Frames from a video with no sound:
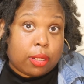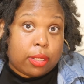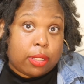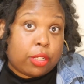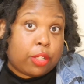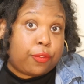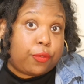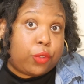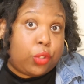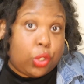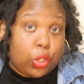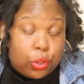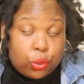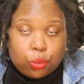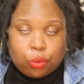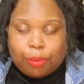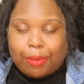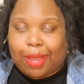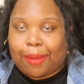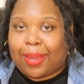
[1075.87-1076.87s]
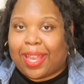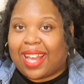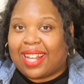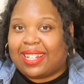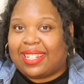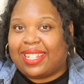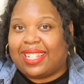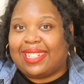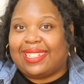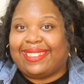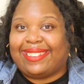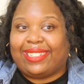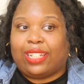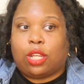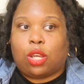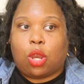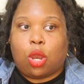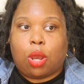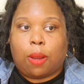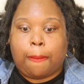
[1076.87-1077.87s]
enough glue. Maybe I
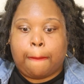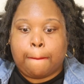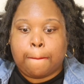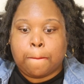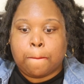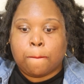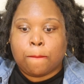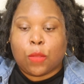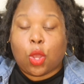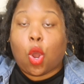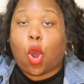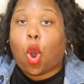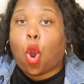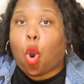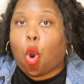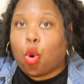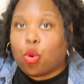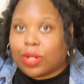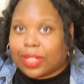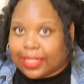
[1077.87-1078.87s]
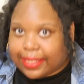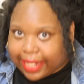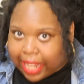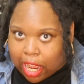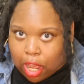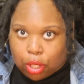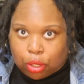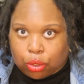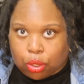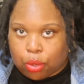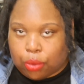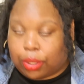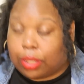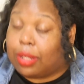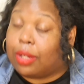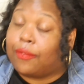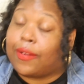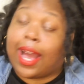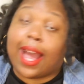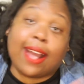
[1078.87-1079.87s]
didn't hold it down long
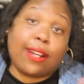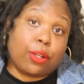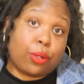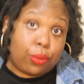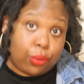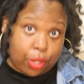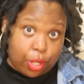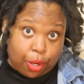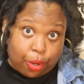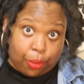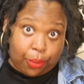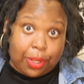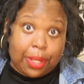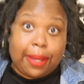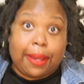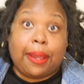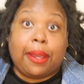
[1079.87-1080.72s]
enough. I don't know.